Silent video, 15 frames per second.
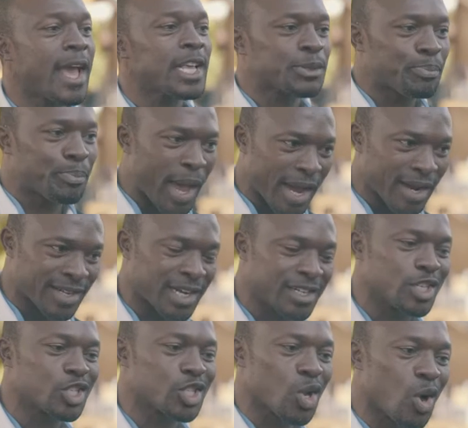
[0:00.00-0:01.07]
I expect
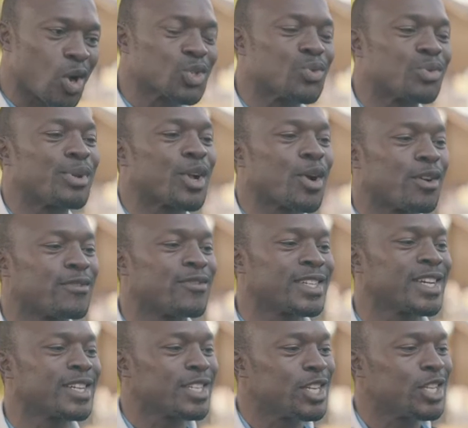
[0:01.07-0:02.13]
that these talks will be
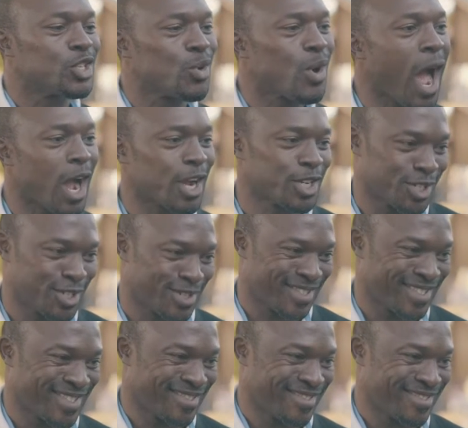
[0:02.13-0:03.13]
converted into action.